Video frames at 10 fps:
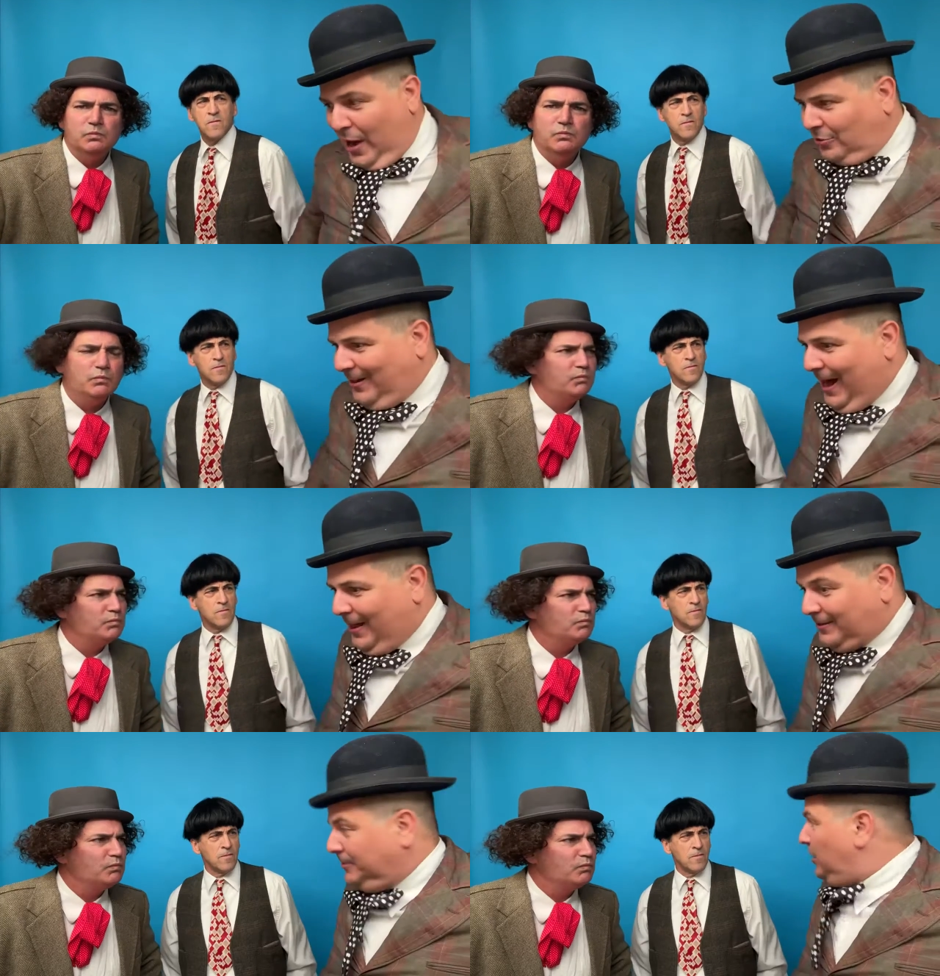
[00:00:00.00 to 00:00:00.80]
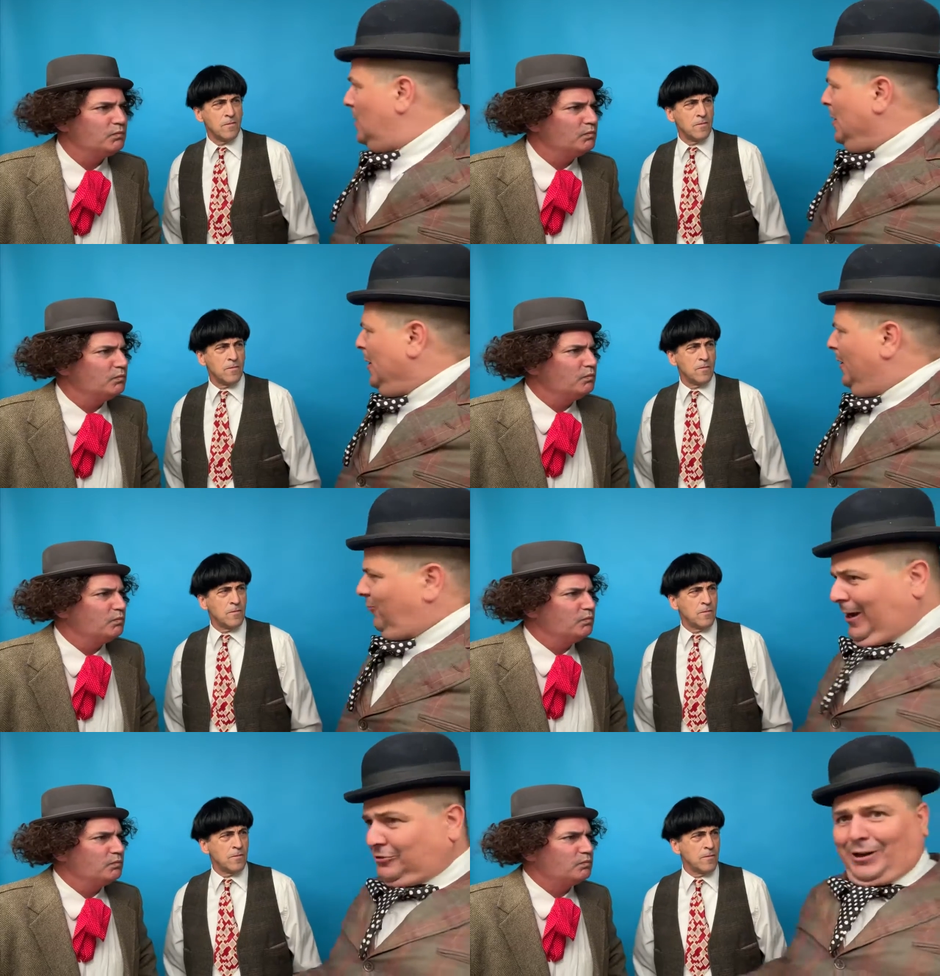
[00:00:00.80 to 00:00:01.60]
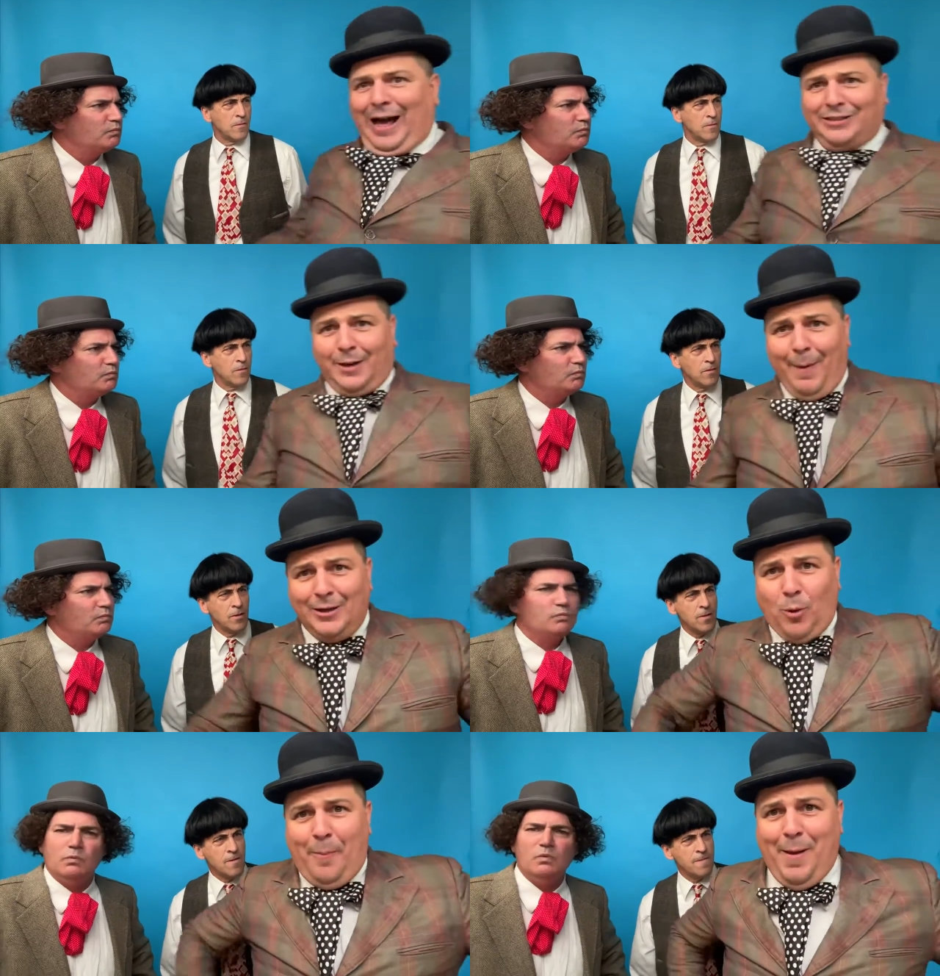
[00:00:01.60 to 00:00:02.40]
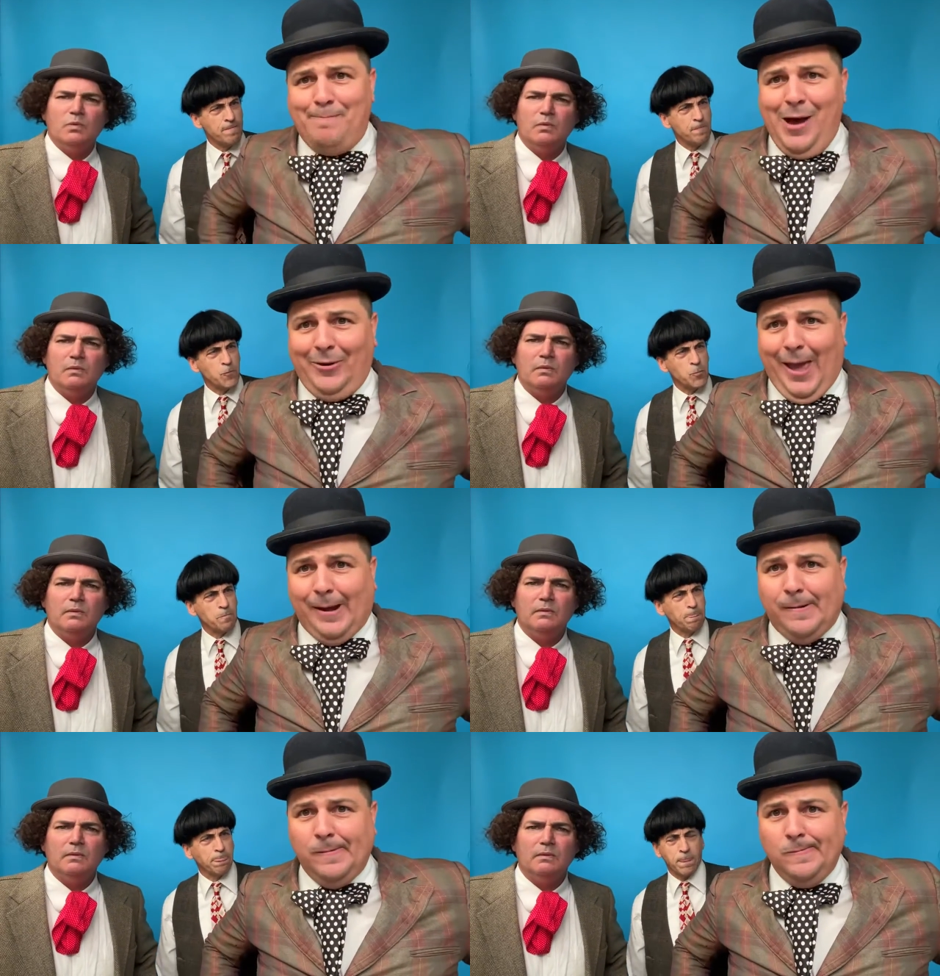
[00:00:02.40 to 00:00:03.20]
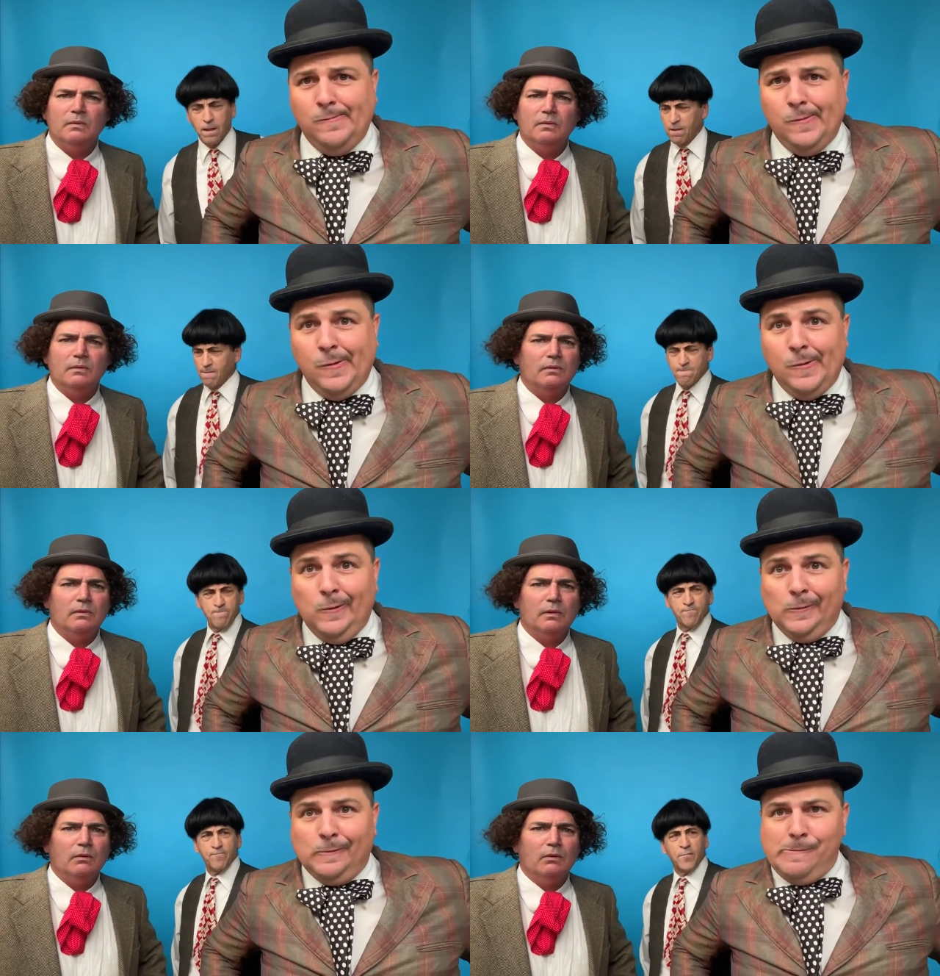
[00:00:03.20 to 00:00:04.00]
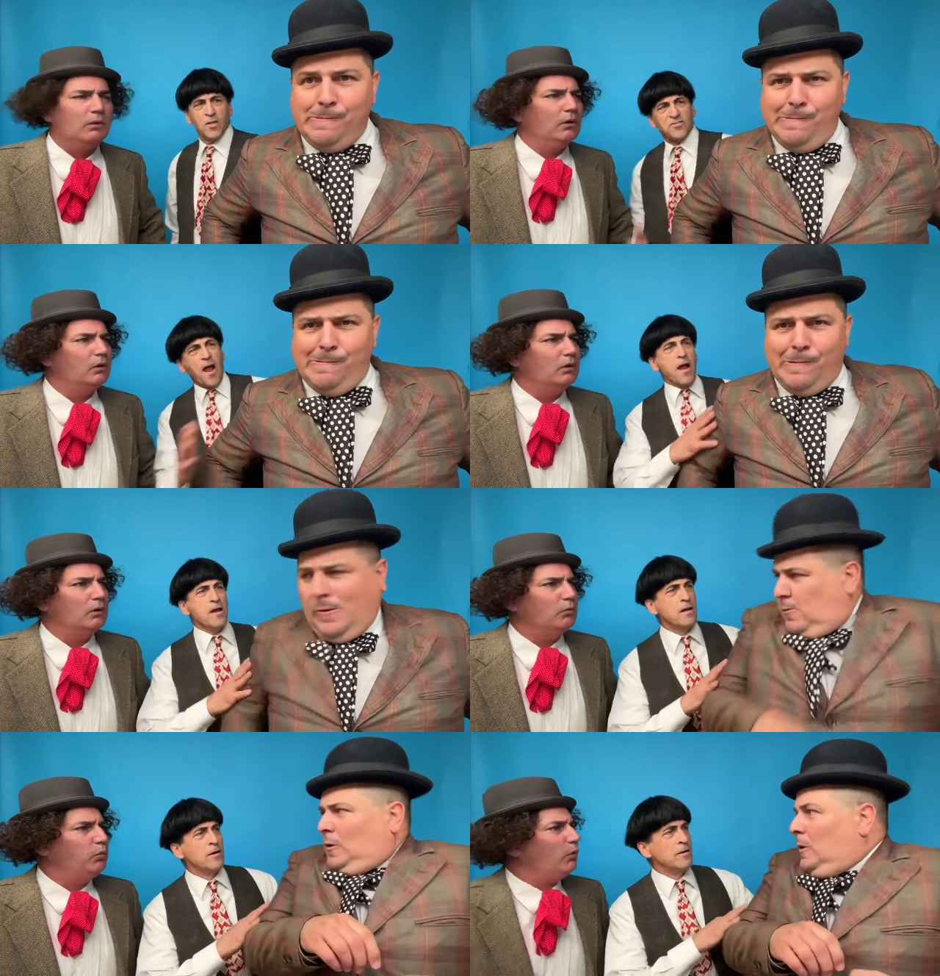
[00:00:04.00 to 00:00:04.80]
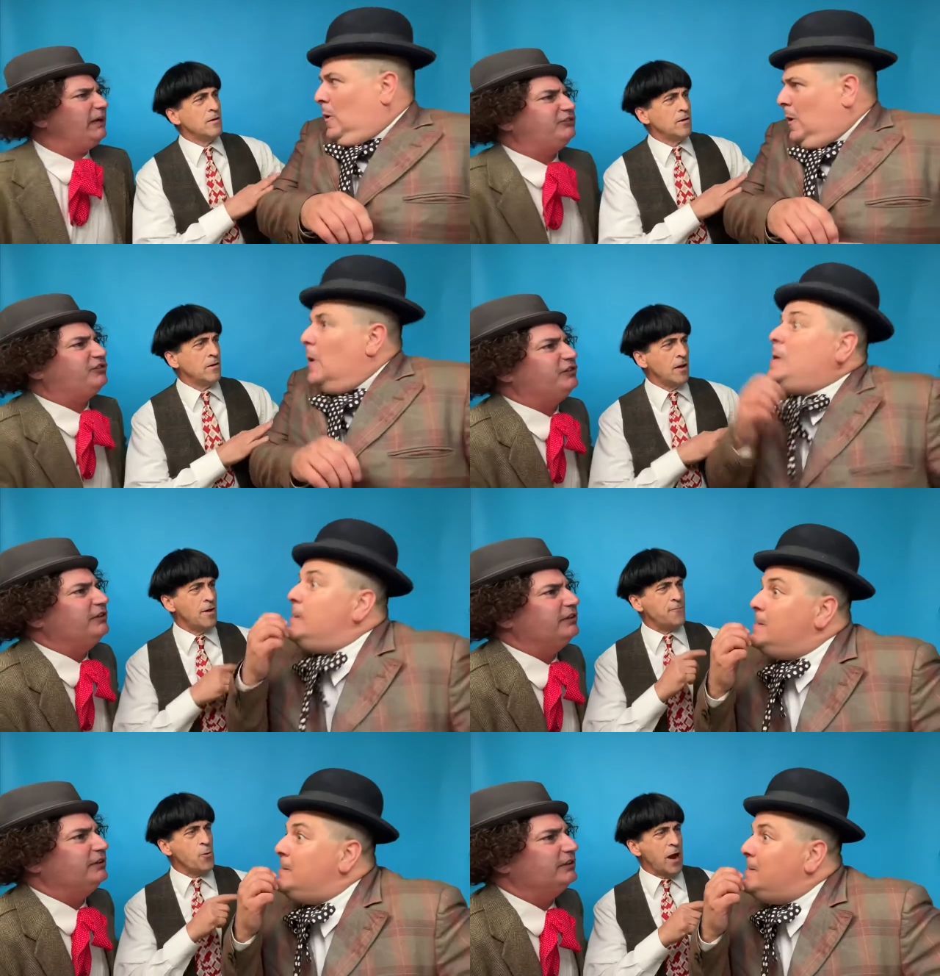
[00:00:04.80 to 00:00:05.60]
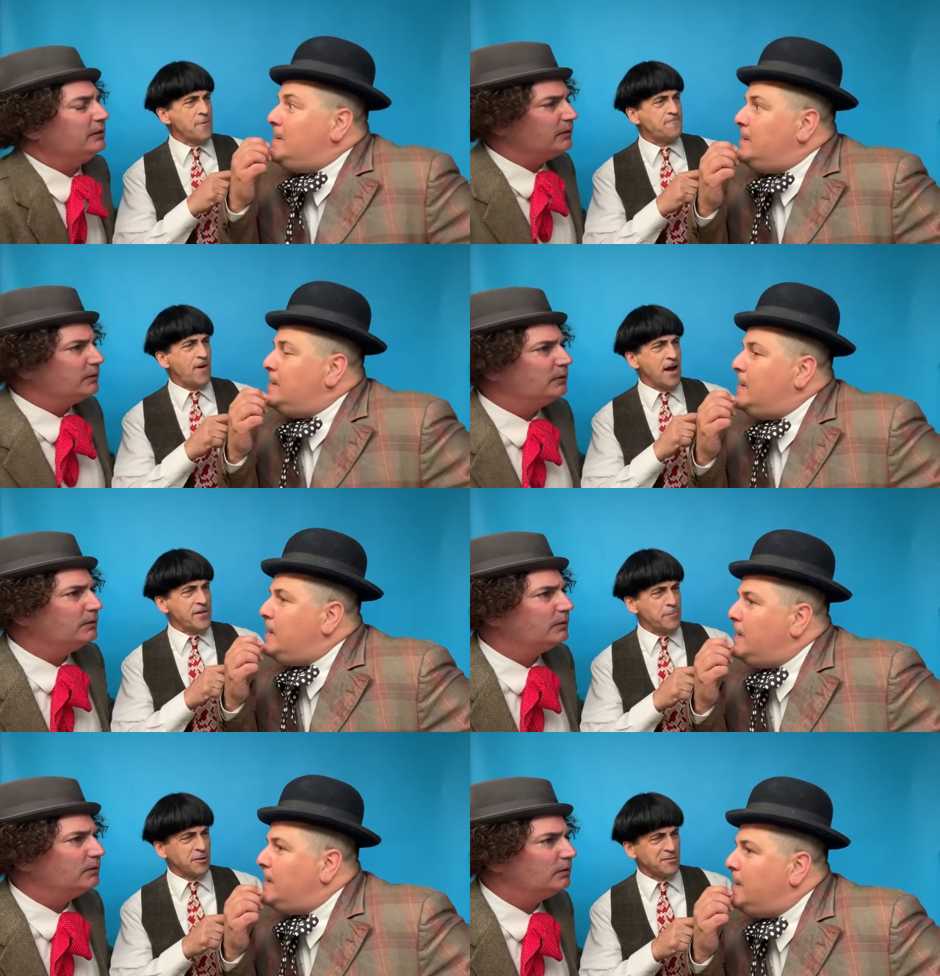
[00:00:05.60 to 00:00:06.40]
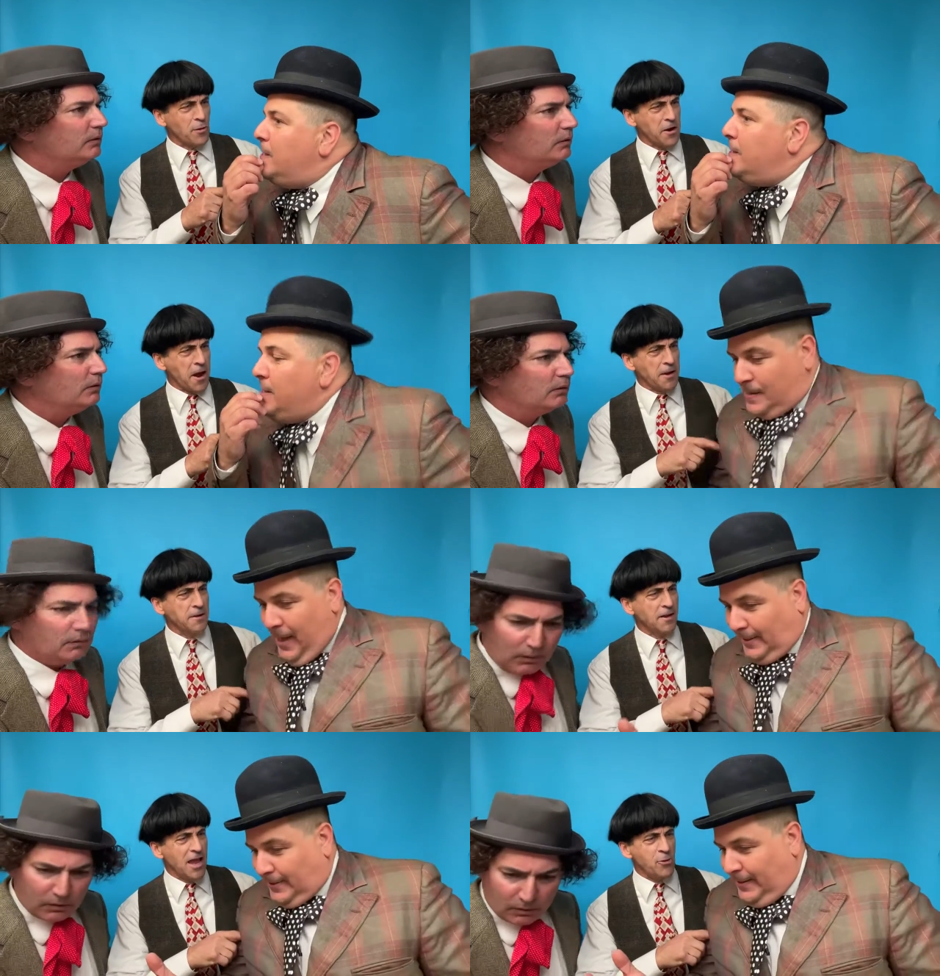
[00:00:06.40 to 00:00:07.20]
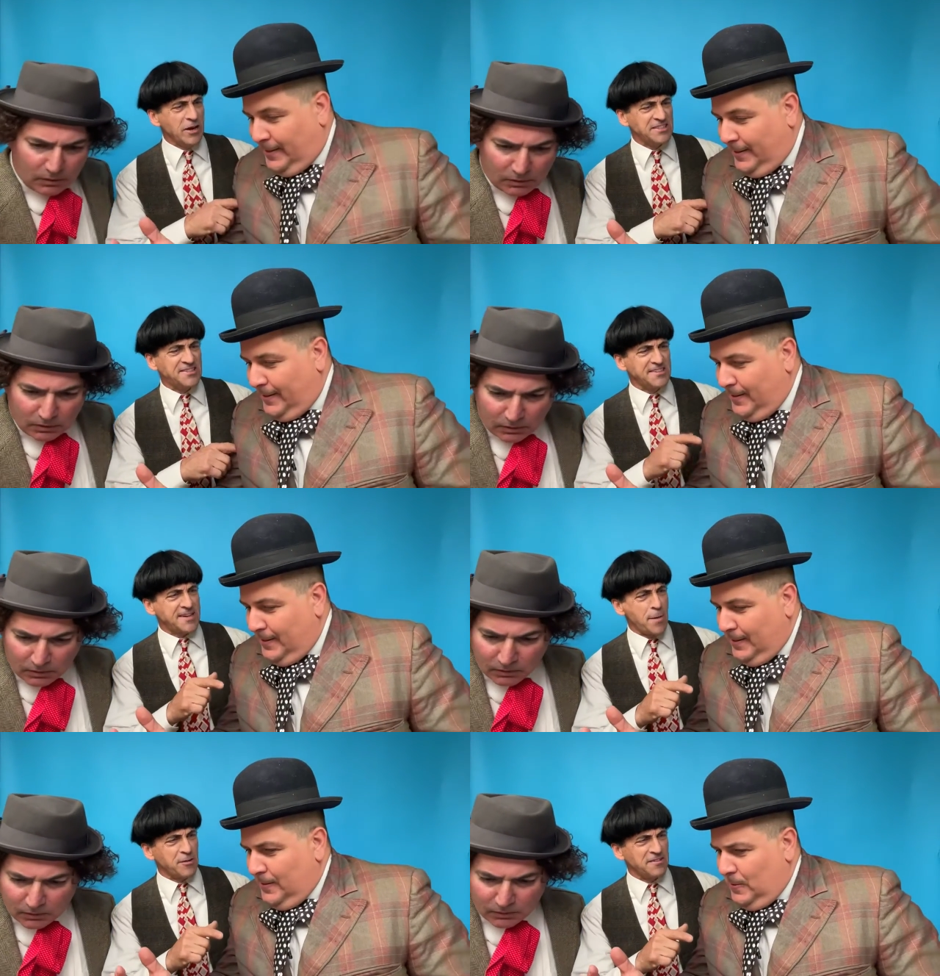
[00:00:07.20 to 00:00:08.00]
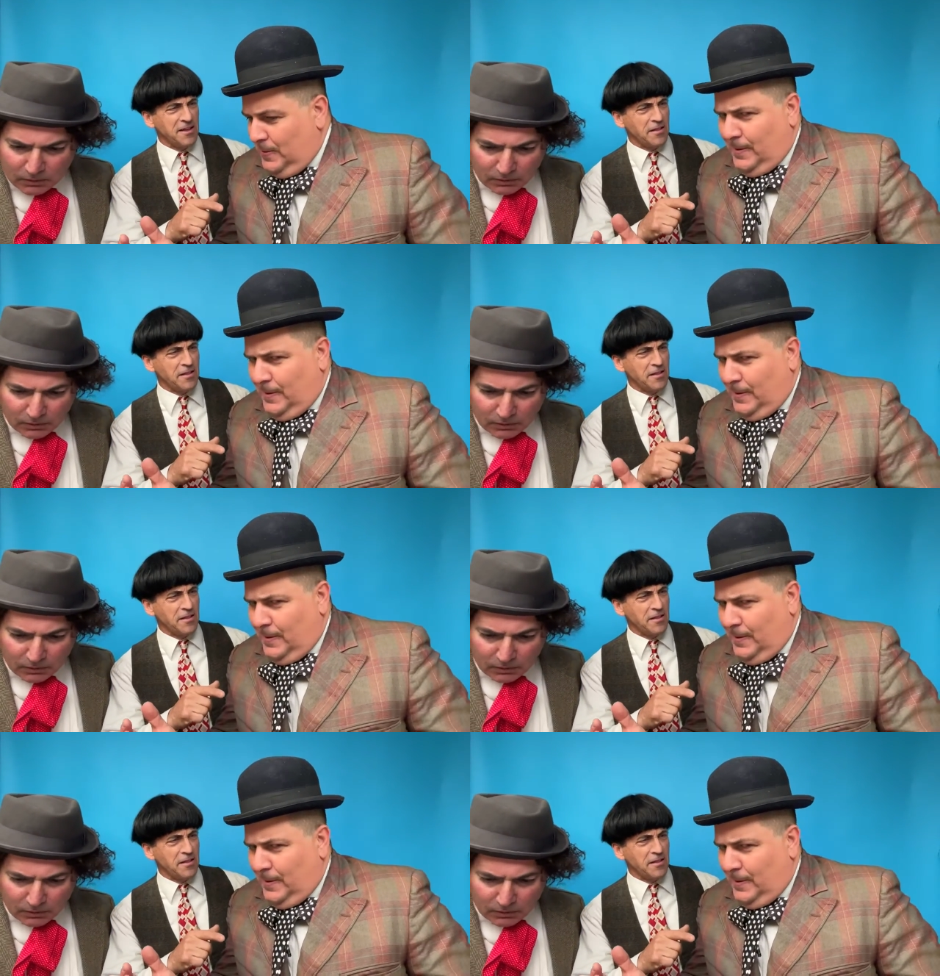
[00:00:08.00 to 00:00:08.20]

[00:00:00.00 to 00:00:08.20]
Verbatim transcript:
Speaker 1: hundred dollars? three hundred dollars? That might as well be a million.
Speaker 2: Hmm. Say, we're rich. If you had five apples in one hand, yes, and you had six apples in the